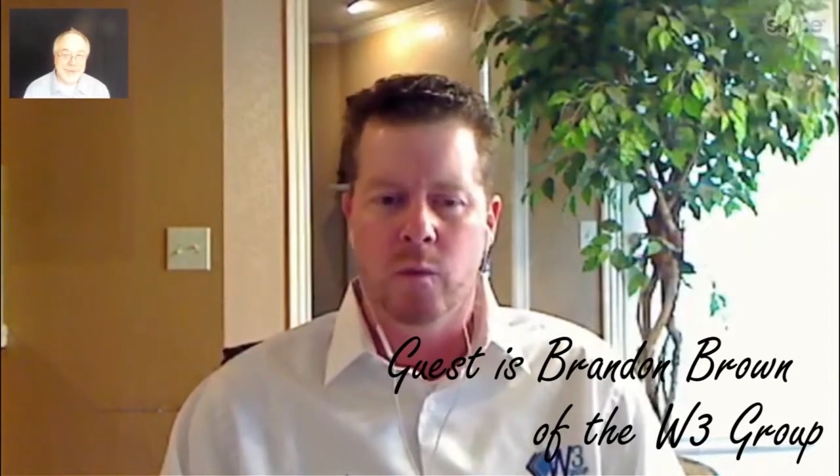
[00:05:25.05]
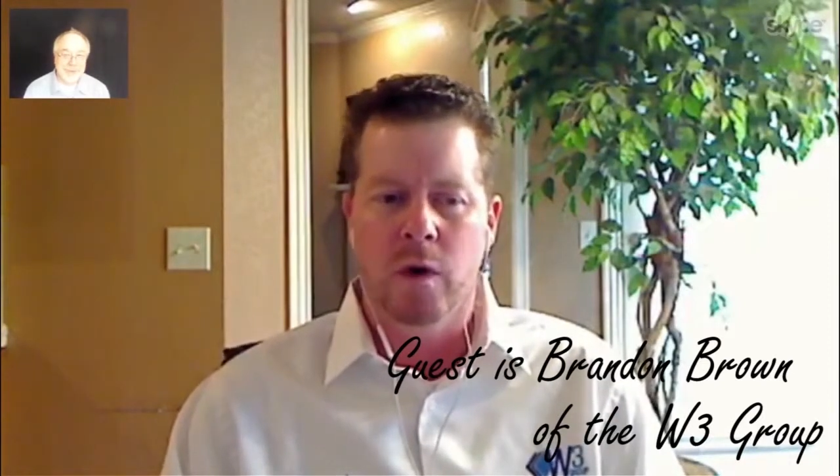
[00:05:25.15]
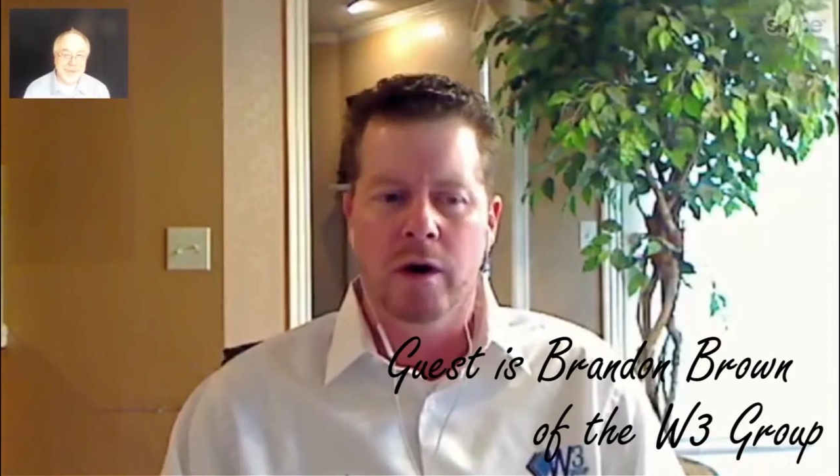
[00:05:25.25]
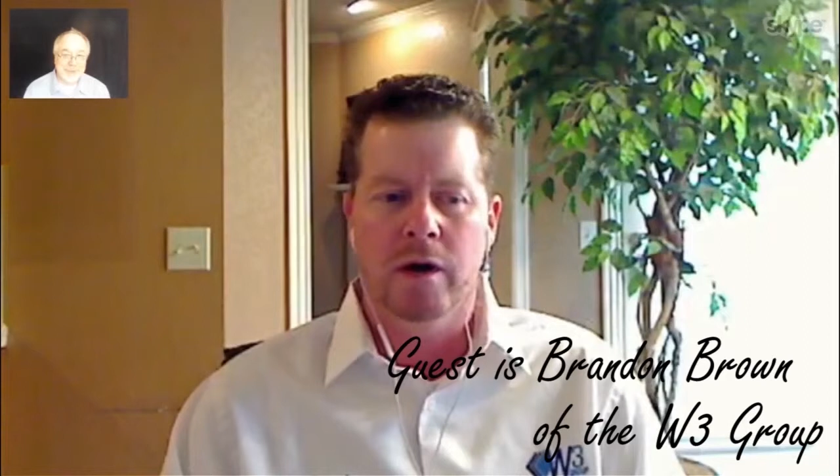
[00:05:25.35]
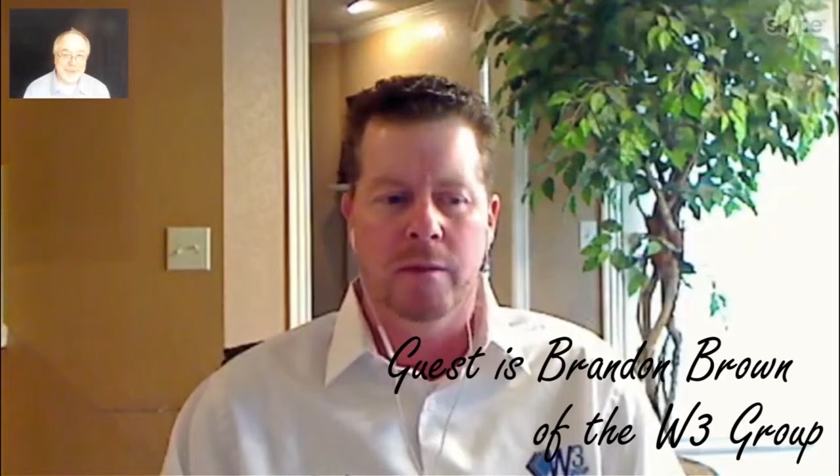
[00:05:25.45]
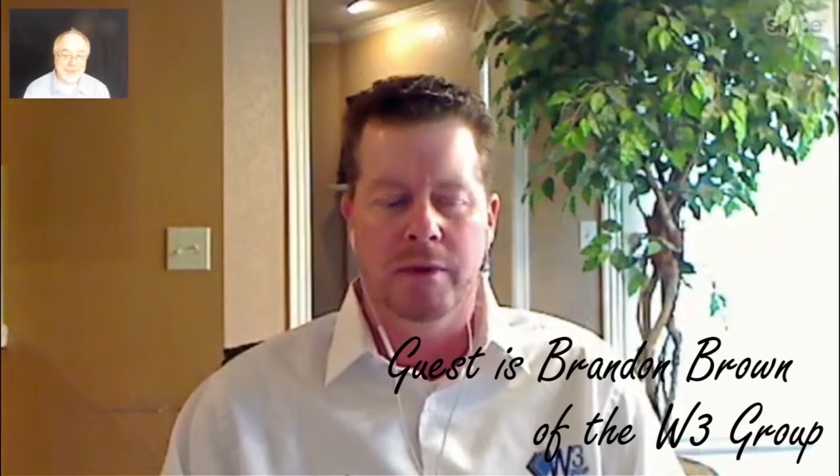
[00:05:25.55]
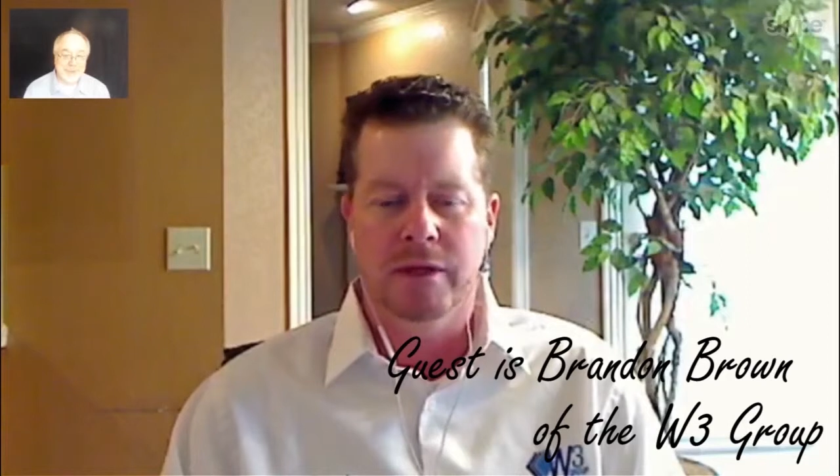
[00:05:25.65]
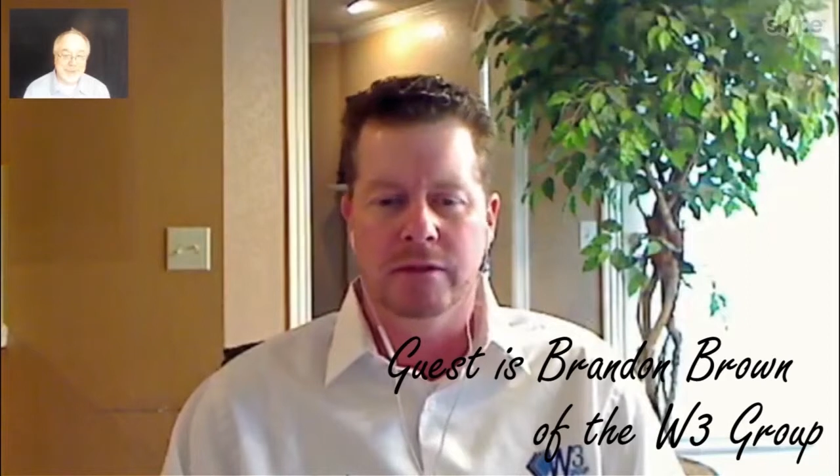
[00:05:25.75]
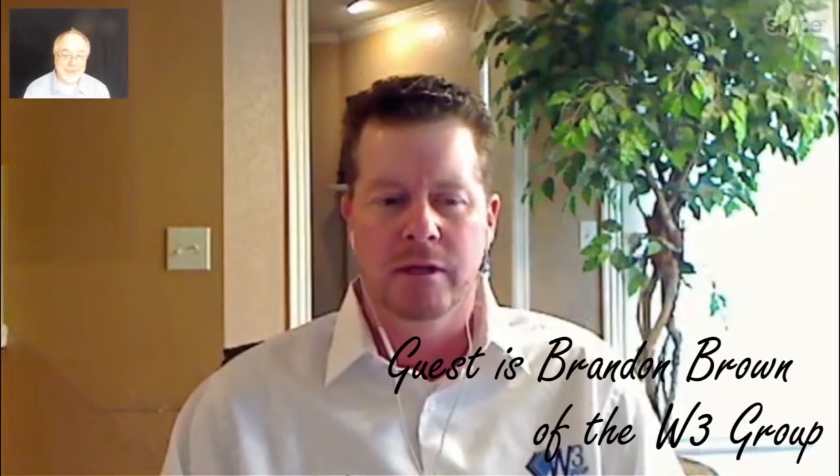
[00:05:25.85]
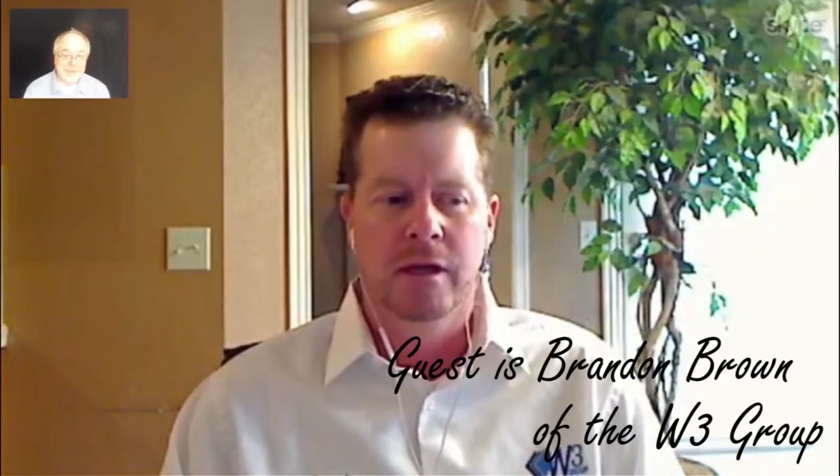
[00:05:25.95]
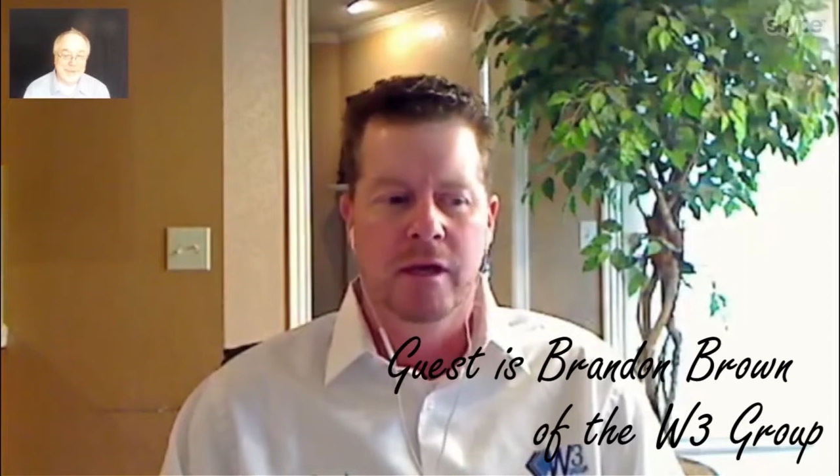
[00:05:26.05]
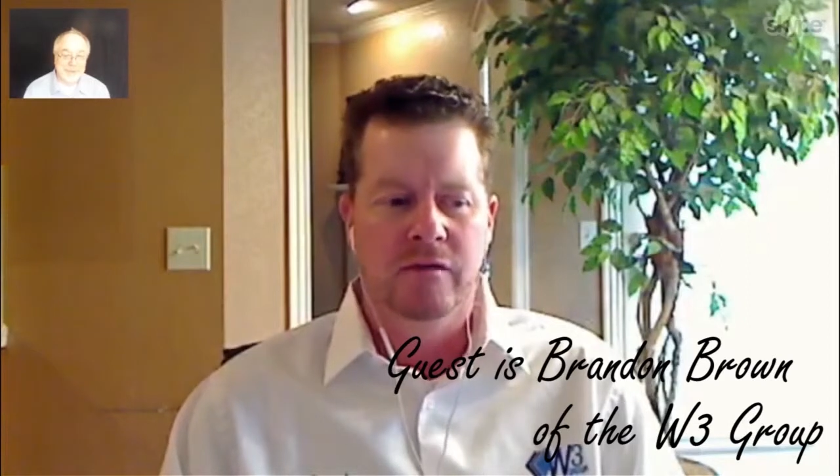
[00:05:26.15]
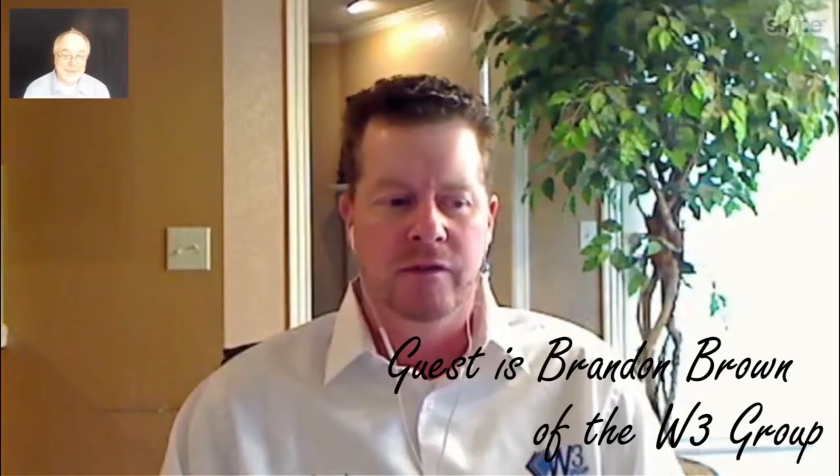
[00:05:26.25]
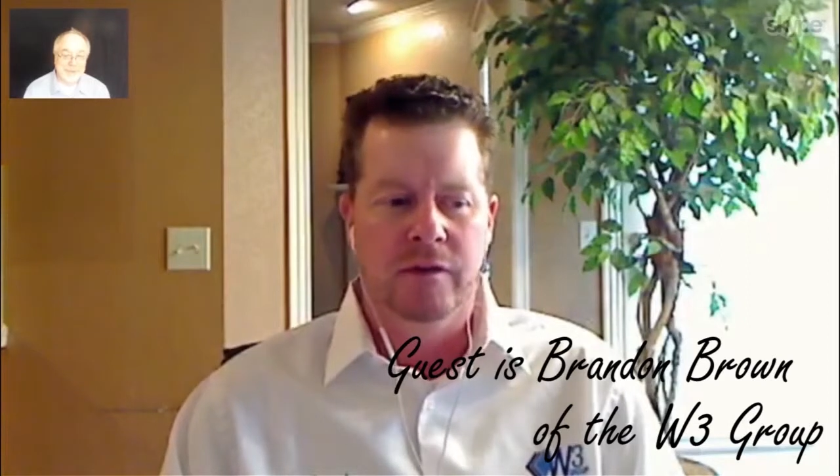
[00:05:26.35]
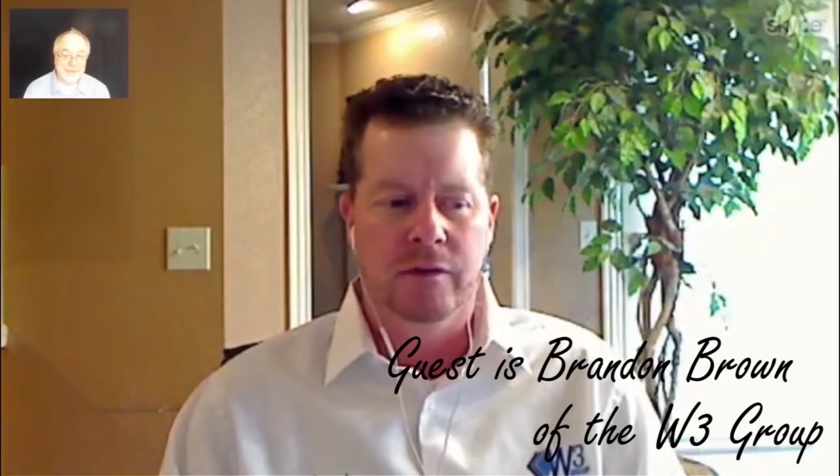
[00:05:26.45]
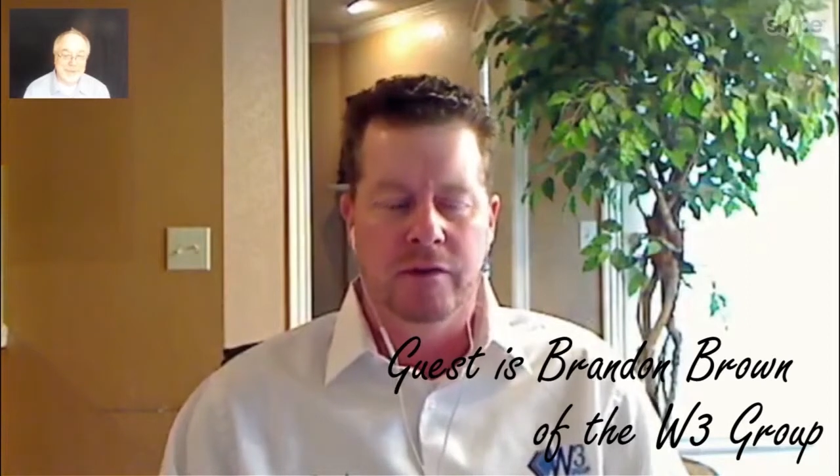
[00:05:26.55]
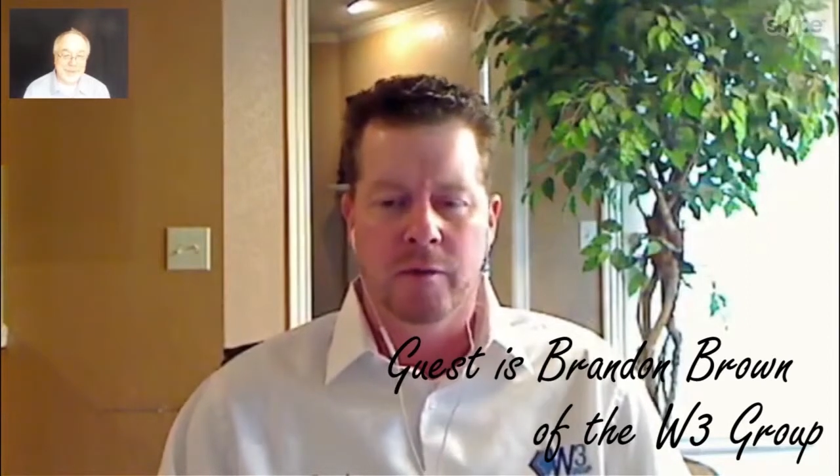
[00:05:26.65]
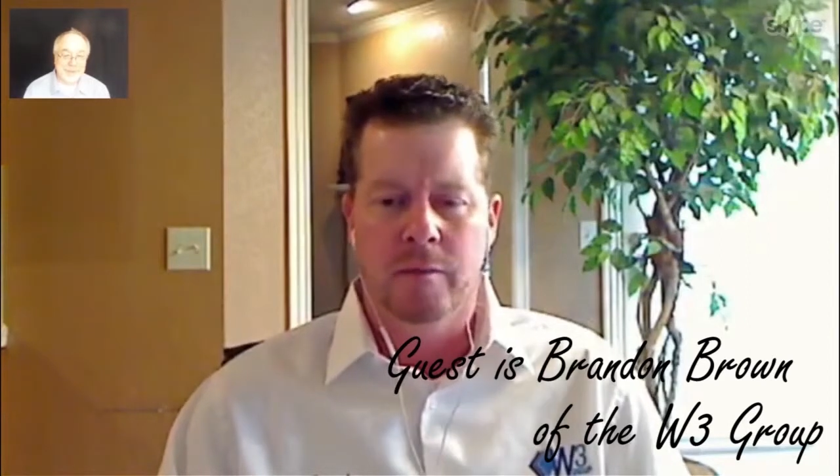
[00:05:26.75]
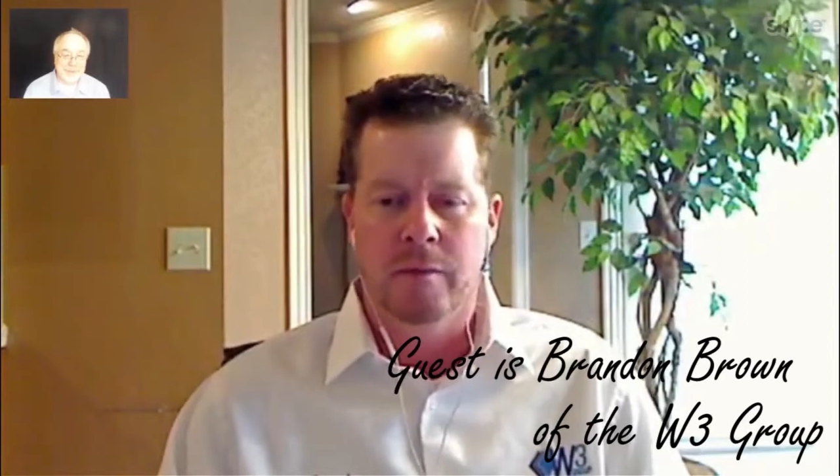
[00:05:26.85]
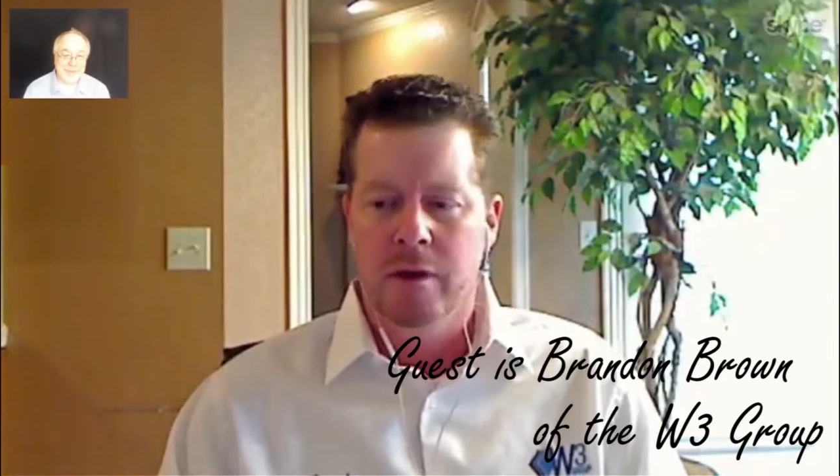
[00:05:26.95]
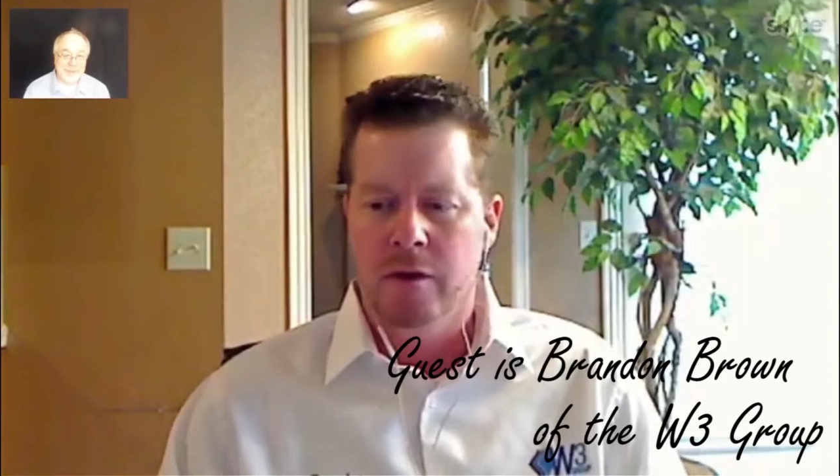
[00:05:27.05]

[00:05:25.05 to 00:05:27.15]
where companies feel that their